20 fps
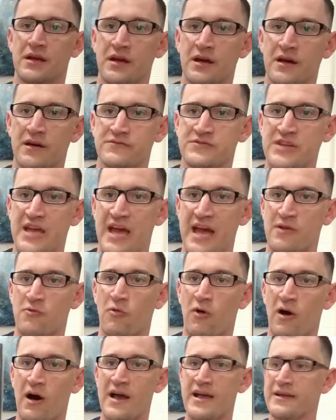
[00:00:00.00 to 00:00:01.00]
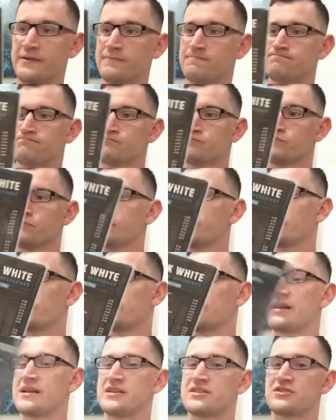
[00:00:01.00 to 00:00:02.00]
of Jack White
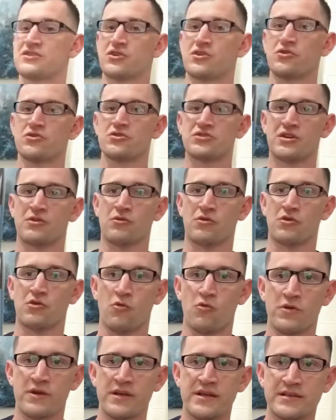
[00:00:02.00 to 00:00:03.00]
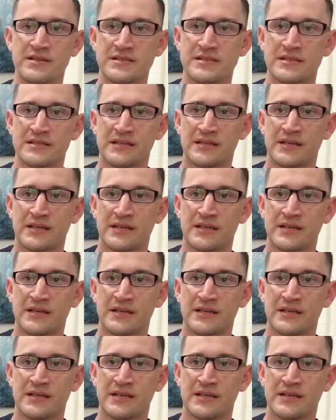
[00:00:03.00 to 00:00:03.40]
and his acoustic recordings,